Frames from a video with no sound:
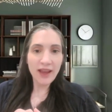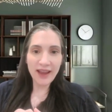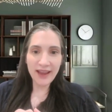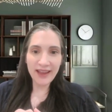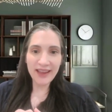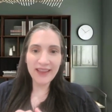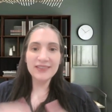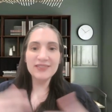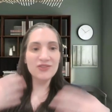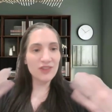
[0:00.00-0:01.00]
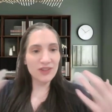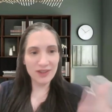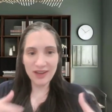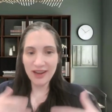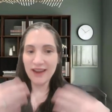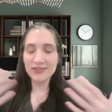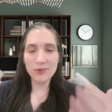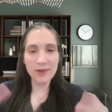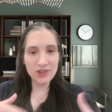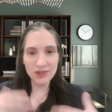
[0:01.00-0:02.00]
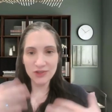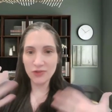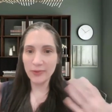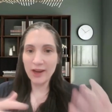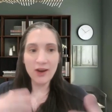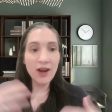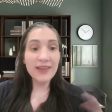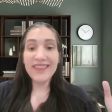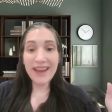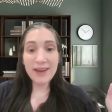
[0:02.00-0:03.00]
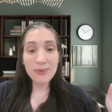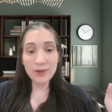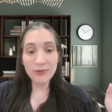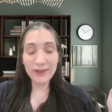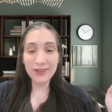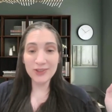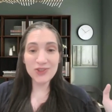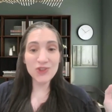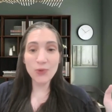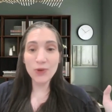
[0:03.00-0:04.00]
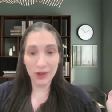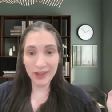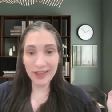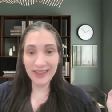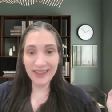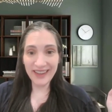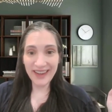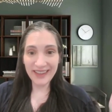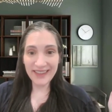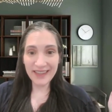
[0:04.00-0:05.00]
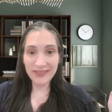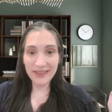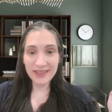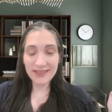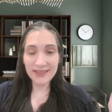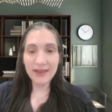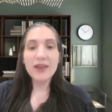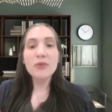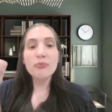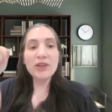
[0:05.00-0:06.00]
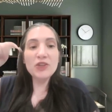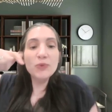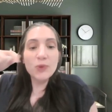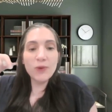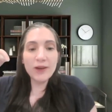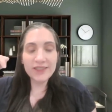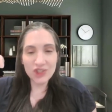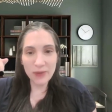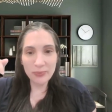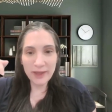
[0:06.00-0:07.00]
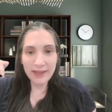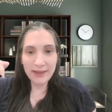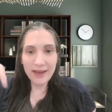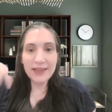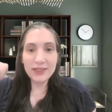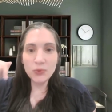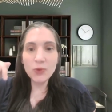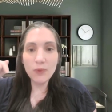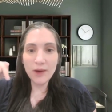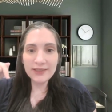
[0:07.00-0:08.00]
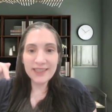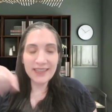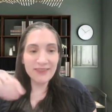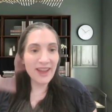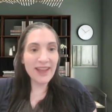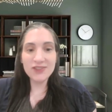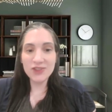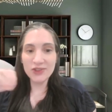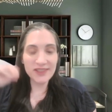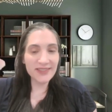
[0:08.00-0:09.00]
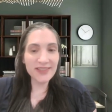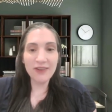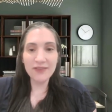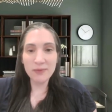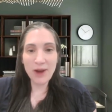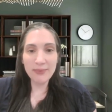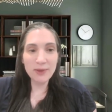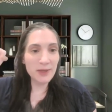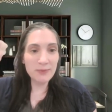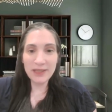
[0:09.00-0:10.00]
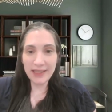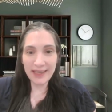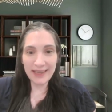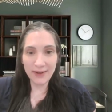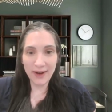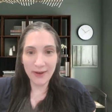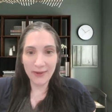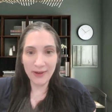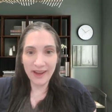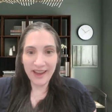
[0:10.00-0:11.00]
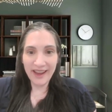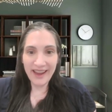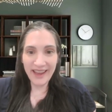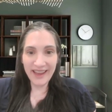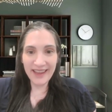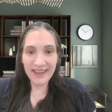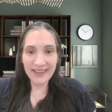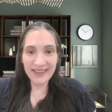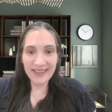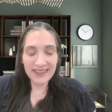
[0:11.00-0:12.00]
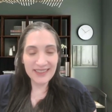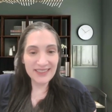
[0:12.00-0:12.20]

And ask questions from there. They will feel so good at the end of this, but you will want to jump in and you will want to give answers and solve the problem and be the hero. And